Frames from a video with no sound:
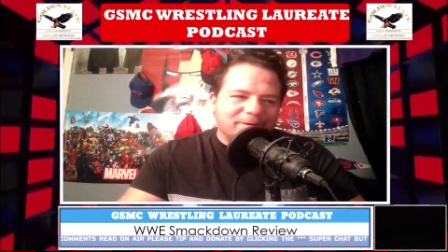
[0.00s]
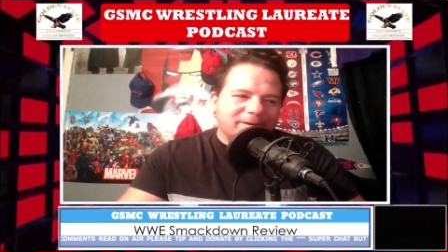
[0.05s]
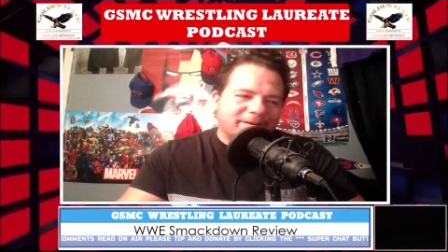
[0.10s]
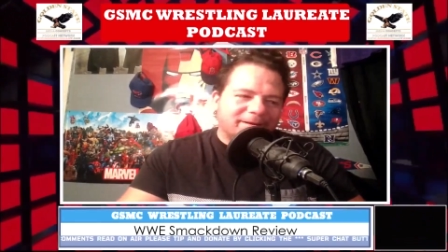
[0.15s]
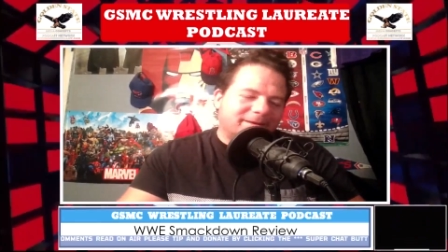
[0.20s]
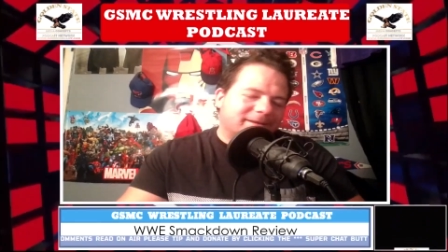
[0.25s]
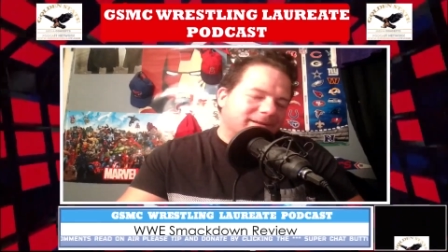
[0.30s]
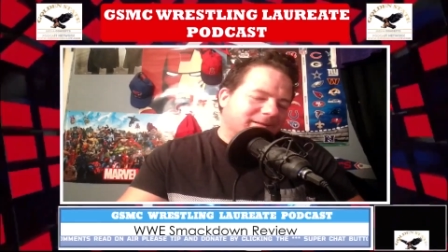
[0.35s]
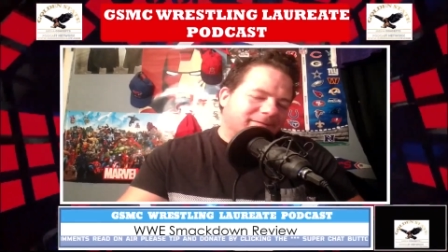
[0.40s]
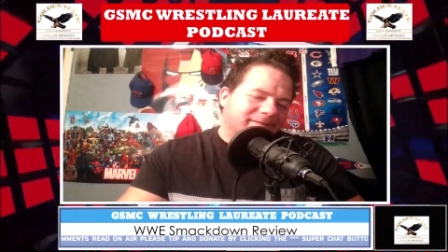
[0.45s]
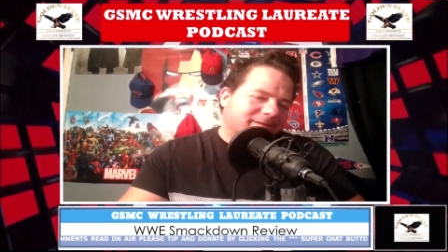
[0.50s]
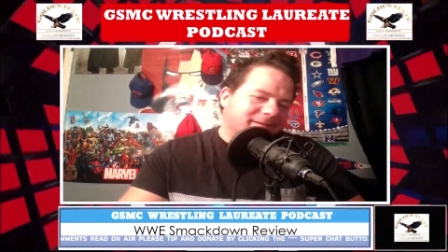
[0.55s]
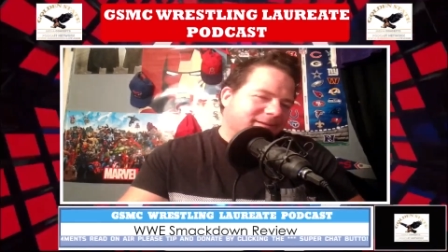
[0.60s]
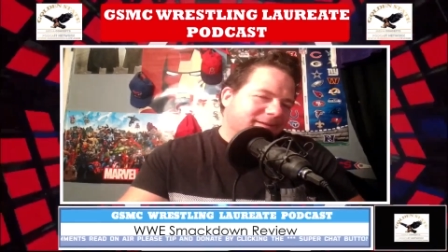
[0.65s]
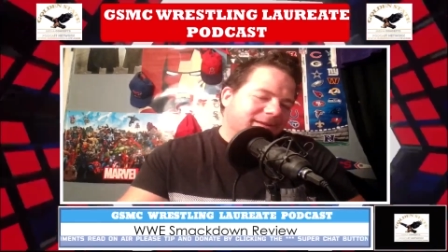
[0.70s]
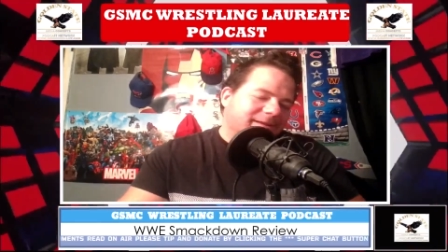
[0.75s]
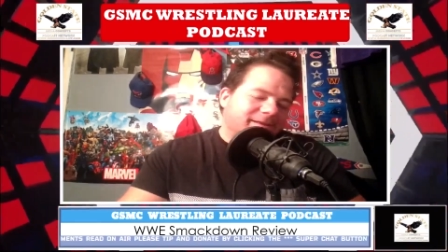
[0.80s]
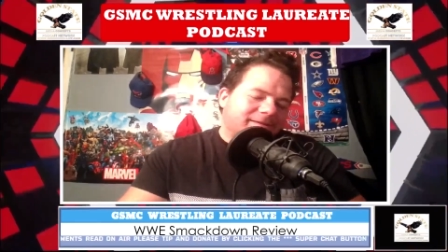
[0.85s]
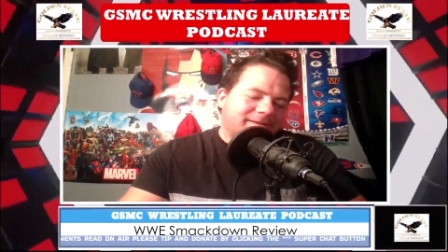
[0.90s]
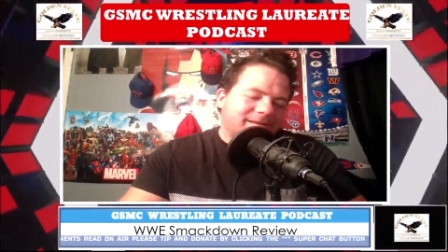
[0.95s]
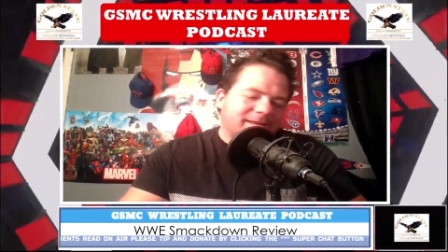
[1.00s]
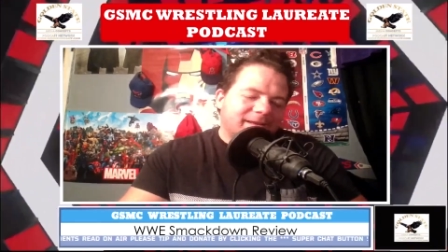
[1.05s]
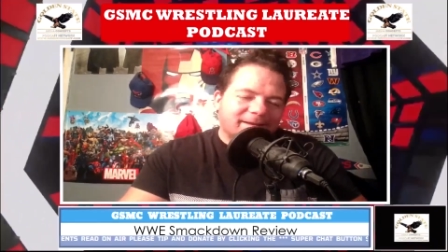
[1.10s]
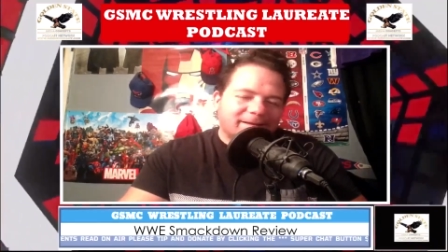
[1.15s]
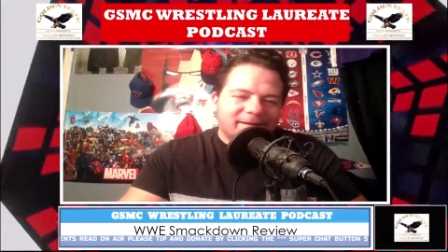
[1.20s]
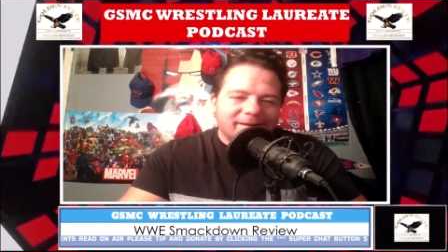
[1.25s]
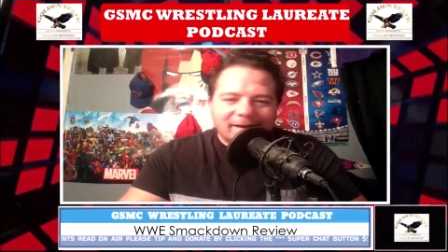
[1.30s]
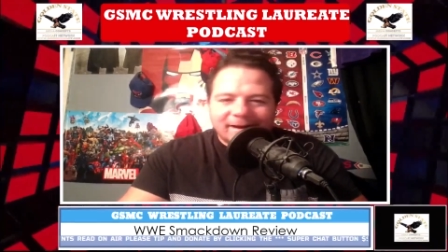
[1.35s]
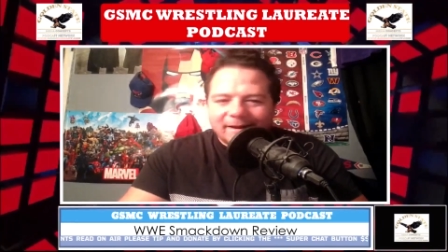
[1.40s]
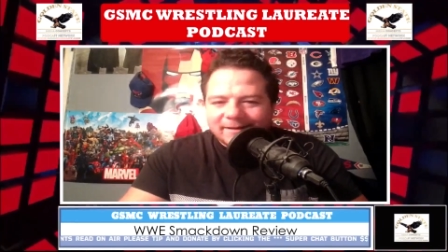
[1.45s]
but you know at the
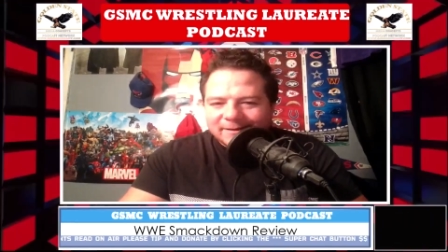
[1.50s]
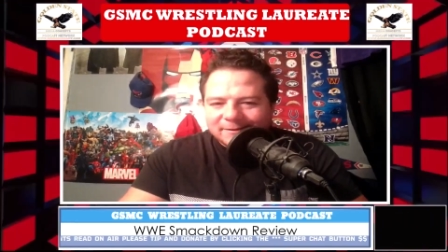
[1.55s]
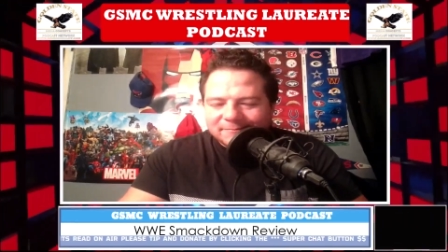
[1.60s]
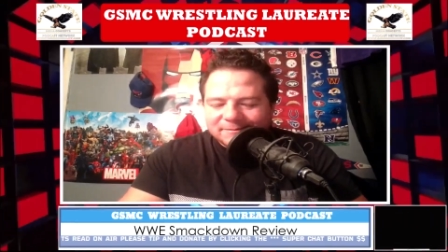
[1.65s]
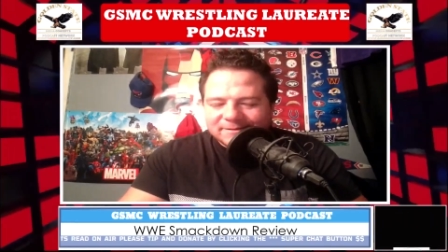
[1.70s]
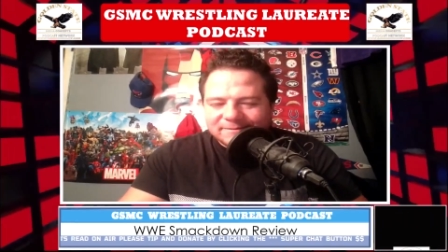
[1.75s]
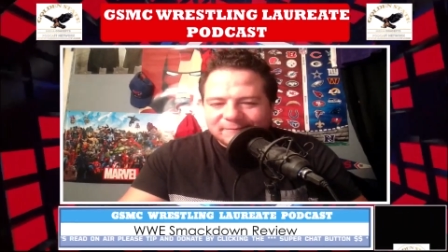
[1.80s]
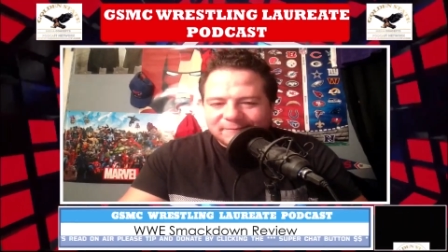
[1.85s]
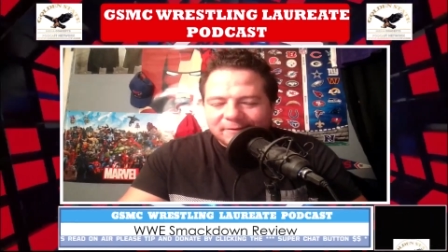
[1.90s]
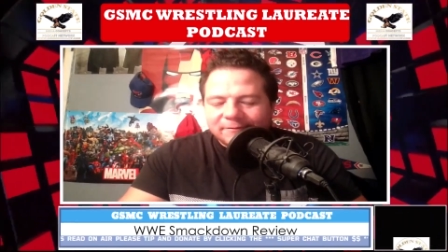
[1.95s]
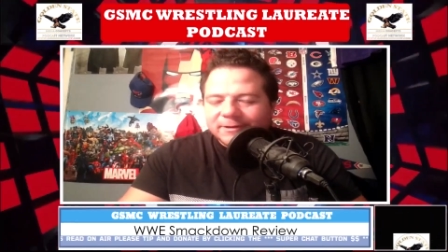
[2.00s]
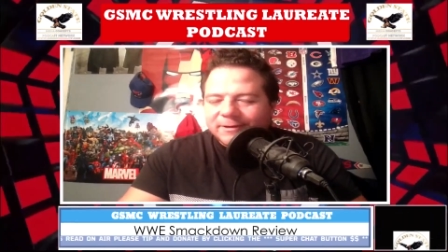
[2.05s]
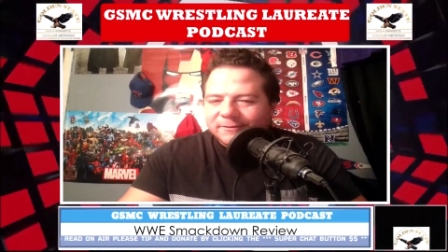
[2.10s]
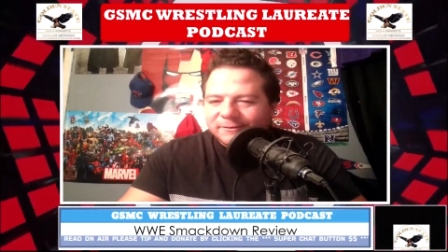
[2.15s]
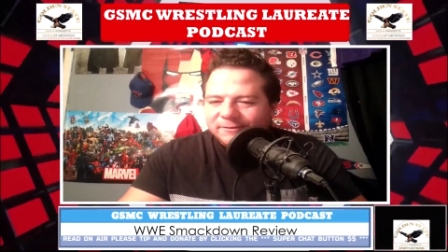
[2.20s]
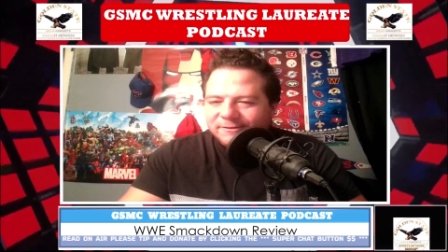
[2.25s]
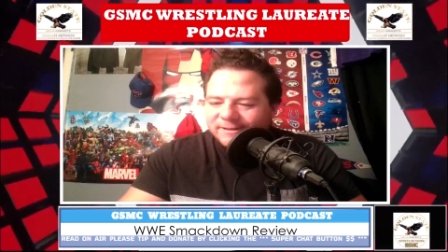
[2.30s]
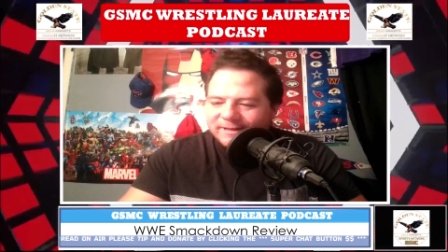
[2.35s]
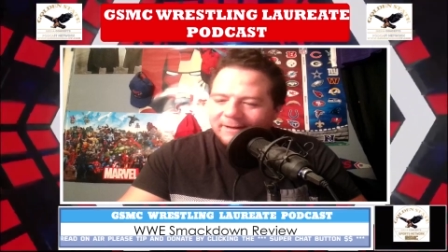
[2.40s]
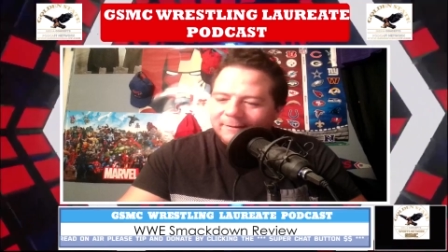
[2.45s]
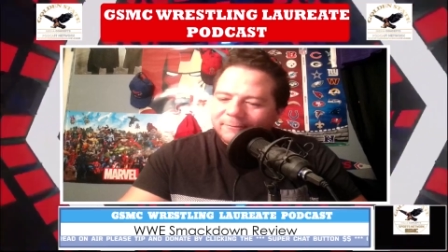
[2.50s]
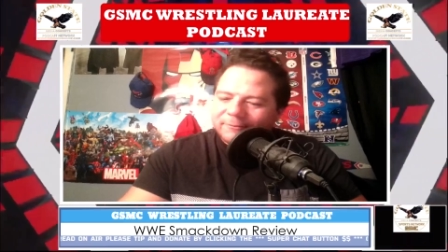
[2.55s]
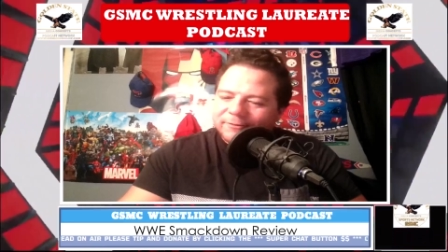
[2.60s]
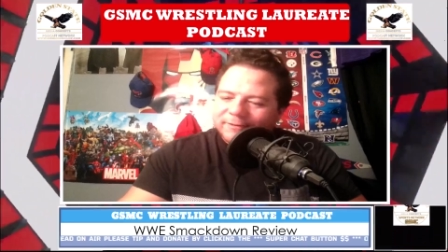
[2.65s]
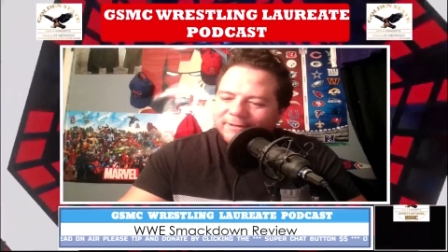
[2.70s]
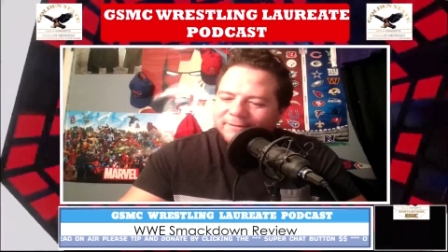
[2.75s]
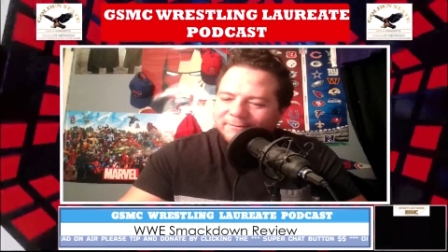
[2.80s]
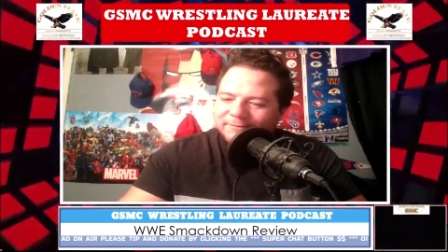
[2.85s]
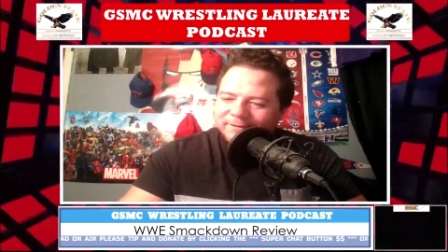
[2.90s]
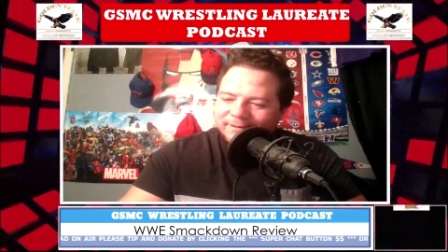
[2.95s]
end of the day, he was very understandable
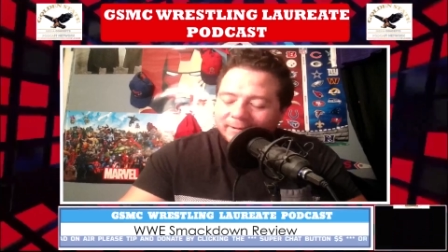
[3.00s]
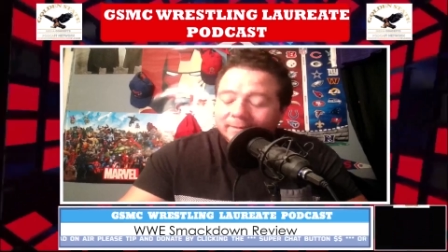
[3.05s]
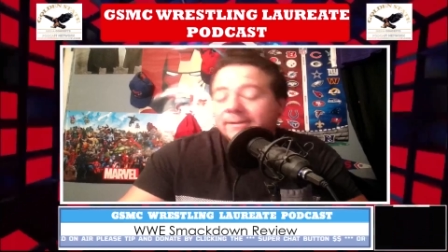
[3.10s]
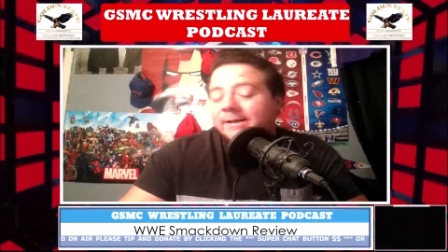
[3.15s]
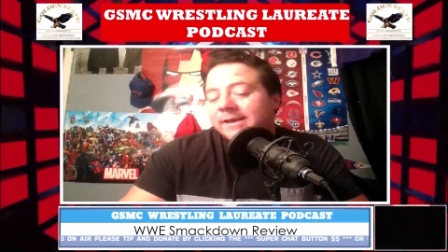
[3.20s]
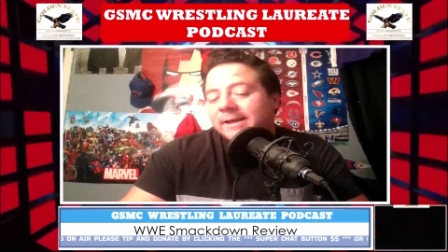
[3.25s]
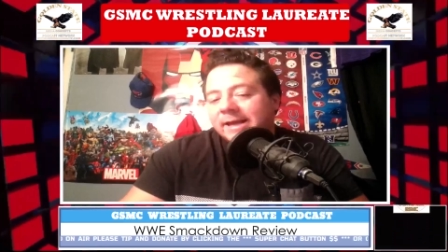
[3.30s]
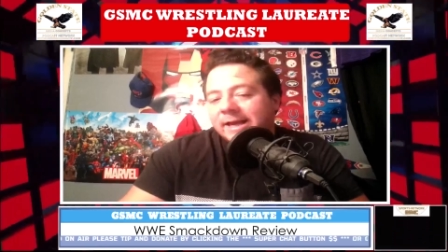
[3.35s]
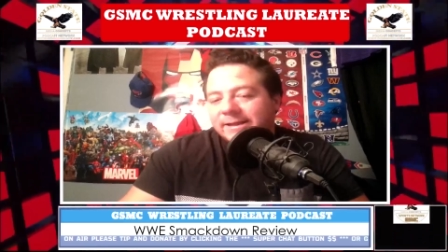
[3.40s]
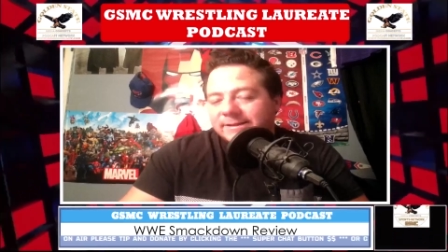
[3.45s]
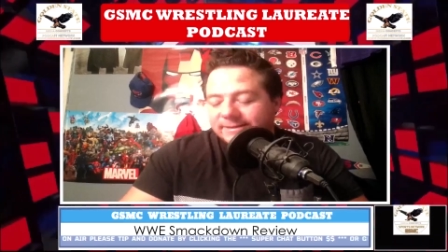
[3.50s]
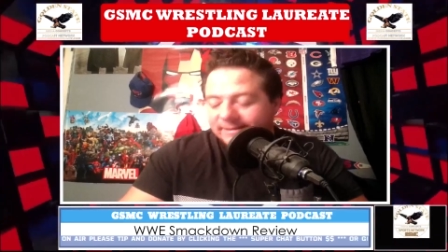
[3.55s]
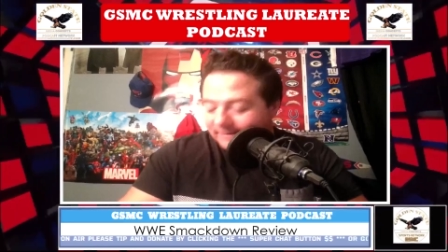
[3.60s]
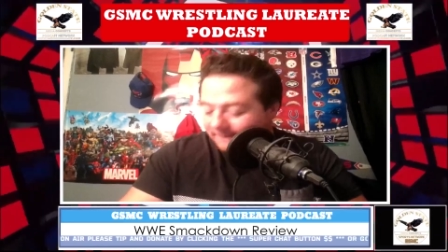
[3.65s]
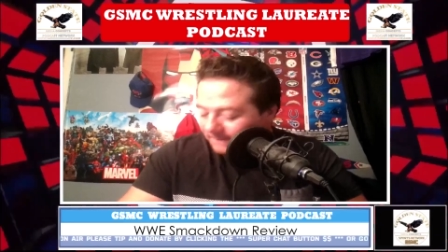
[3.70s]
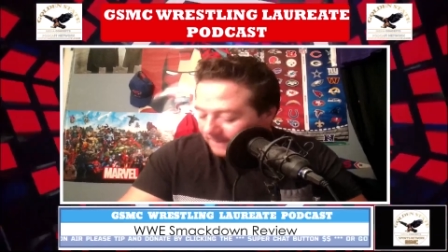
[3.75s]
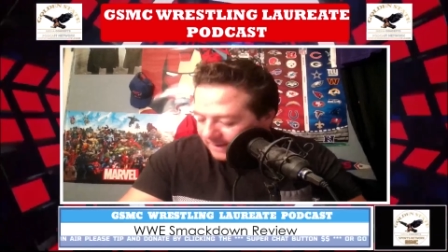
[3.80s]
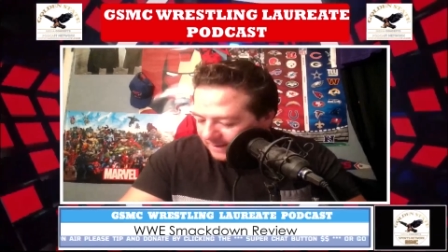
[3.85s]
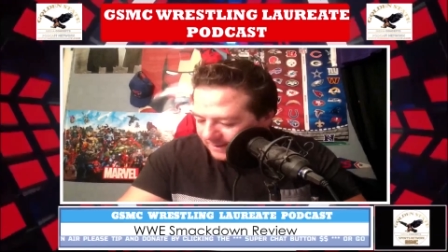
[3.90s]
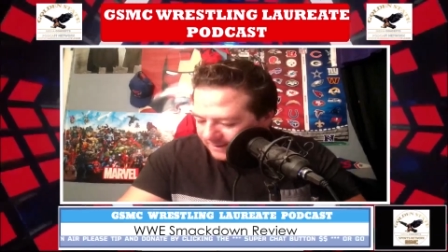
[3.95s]
and he he he gets it,